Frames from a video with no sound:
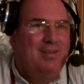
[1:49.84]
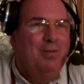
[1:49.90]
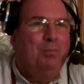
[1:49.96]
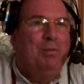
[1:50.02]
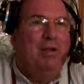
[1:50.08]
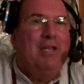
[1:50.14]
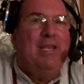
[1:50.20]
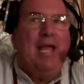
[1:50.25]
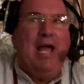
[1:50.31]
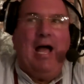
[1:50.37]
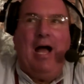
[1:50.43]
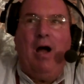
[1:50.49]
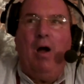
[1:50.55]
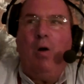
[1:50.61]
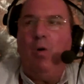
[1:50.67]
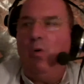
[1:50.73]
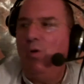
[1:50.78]
But
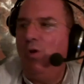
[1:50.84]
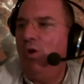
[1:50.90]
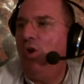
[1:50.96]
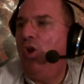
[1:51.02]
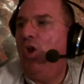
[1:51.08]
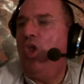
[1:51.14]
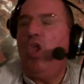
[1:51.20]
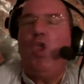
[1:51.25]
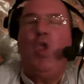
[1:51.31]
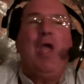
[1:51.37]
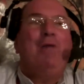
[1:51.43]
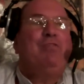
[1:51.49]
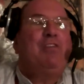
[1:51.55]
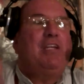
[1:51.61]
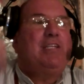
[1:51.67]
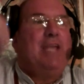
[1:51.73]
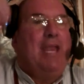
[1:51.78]
now you have
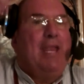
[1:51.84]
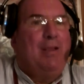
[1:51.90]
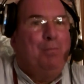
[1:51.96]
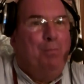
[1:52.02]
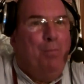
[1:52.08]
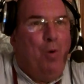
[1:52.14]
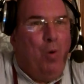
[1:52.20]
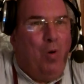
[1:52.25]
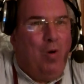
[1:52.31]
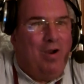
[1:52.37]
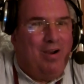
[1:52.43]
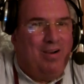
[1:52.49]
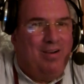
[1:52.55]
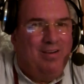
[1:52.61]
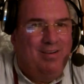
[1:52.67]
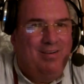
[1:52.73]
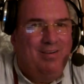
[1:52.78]
to take more.